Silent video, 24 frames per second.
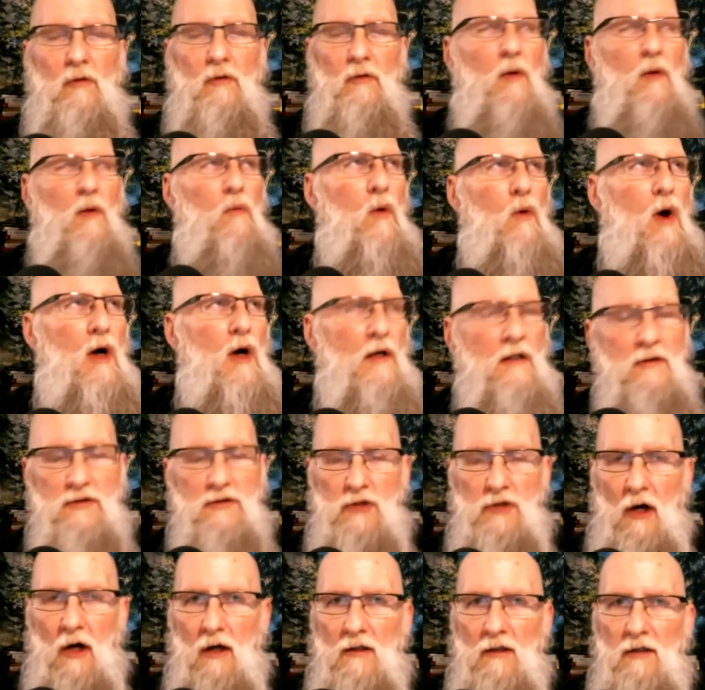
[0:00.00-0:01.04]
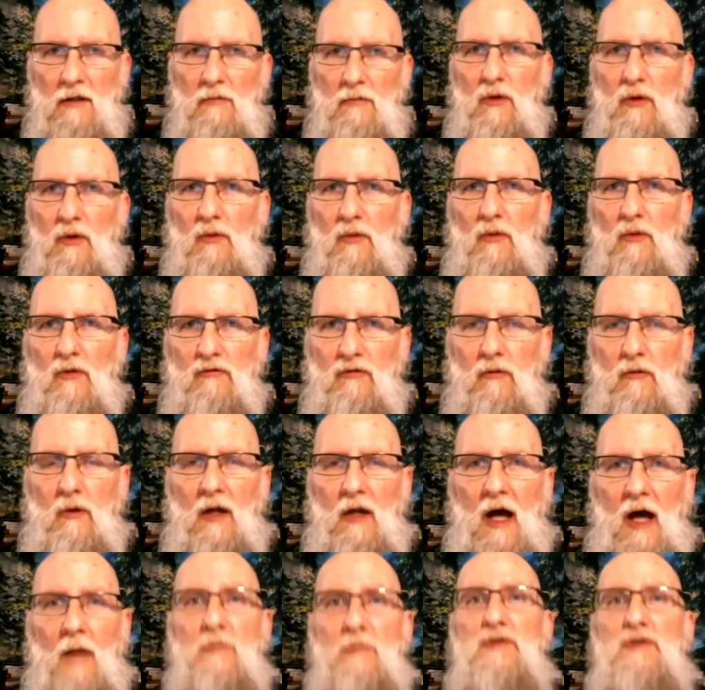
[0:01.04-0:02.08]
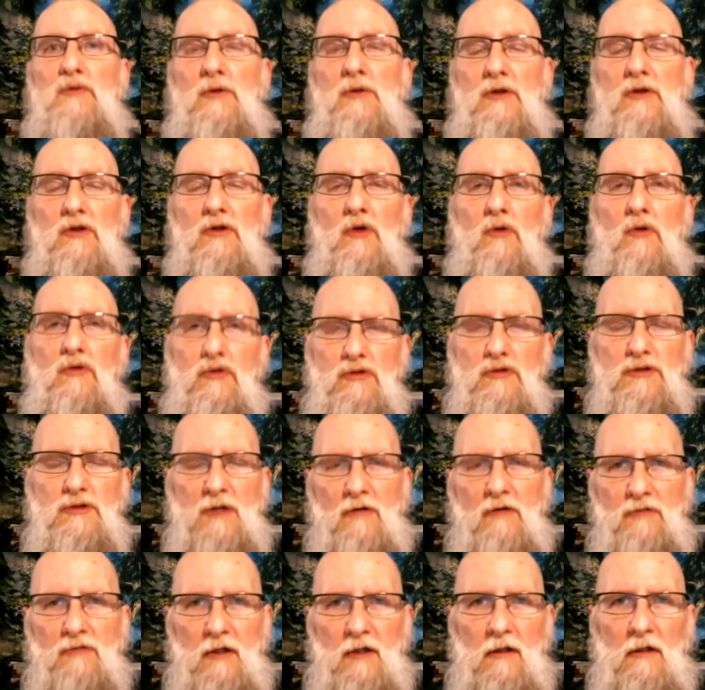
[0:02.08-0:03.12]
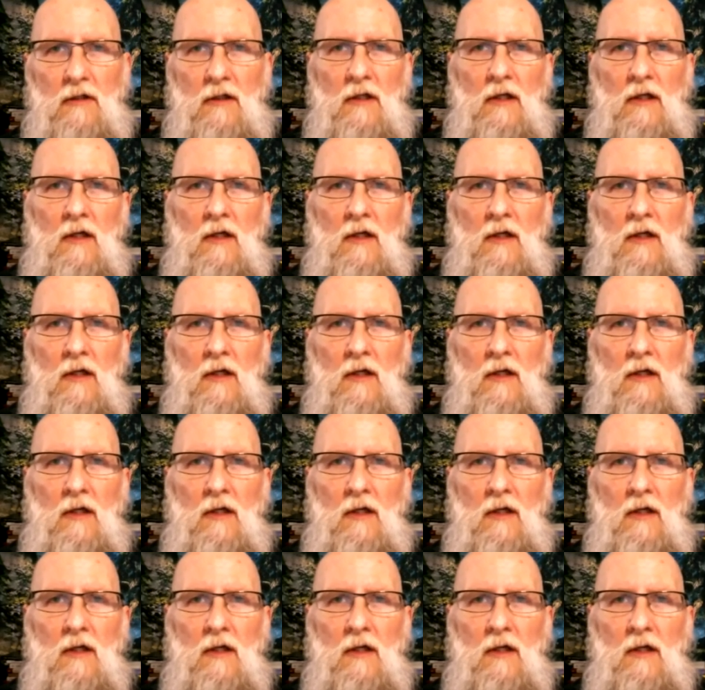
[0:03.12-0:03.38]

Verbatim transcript: I'm a walking, talking billboard for what happens when you don't do self-care.